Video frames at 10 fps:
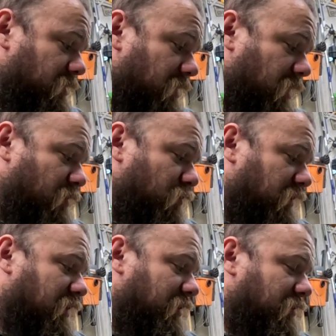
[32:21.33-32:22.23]
I would
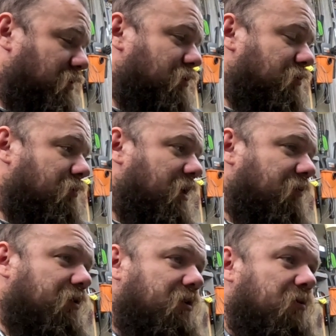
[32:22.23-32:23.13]
like to do
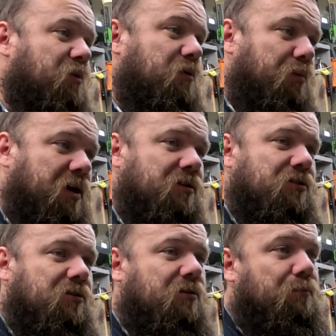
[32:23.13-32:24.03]
everything with the
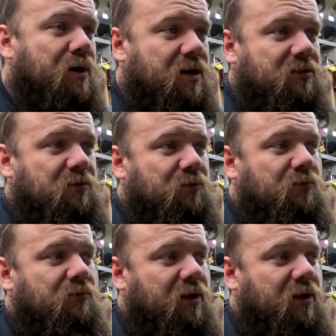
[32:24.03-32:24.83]
bandsaw possible